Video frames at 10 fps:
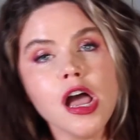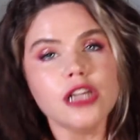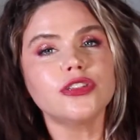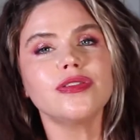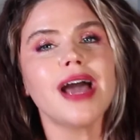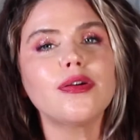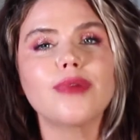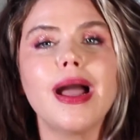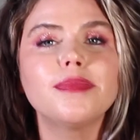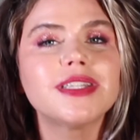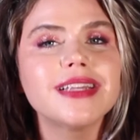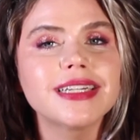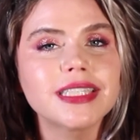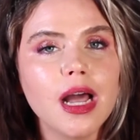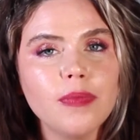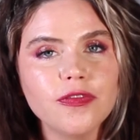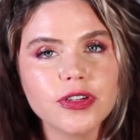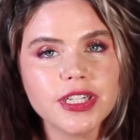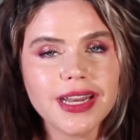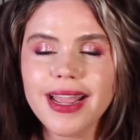So that wraps things up for
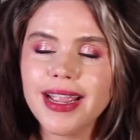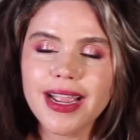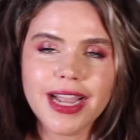today.